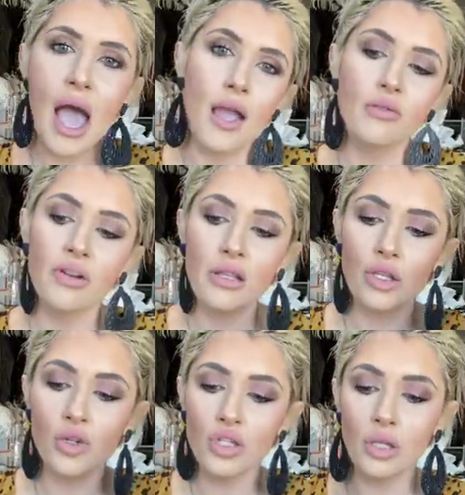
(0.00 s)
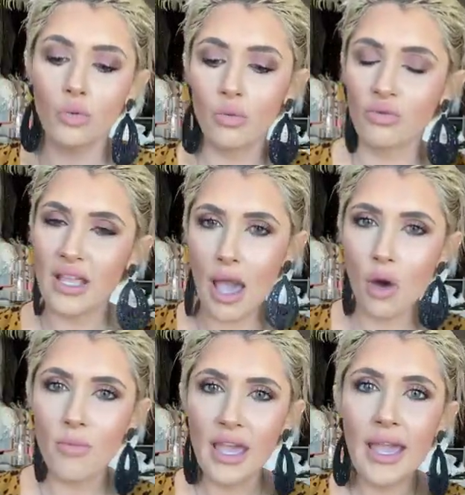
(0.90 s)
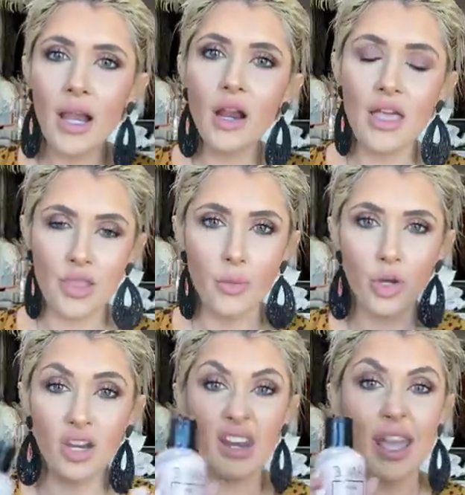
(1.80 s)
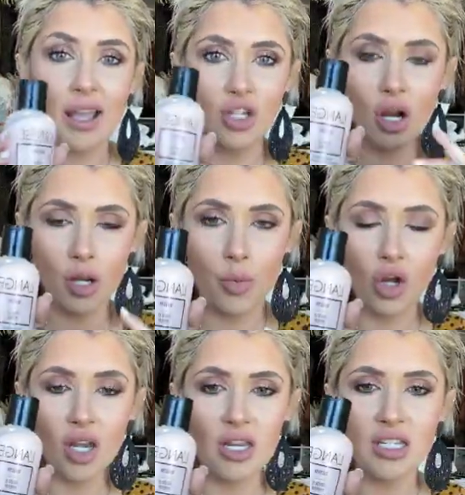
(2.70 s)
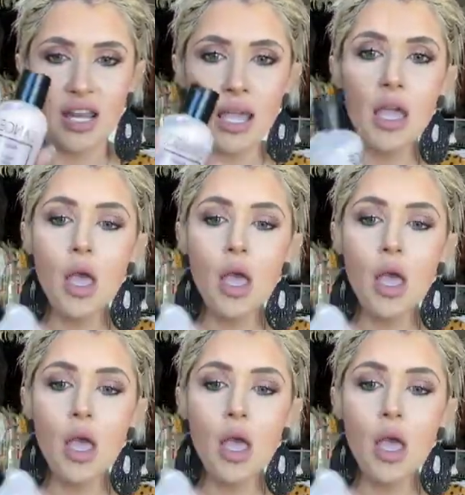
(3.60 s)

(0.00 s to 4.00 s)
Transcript: i usually will wring out my hair and then put it in i actually already put it in today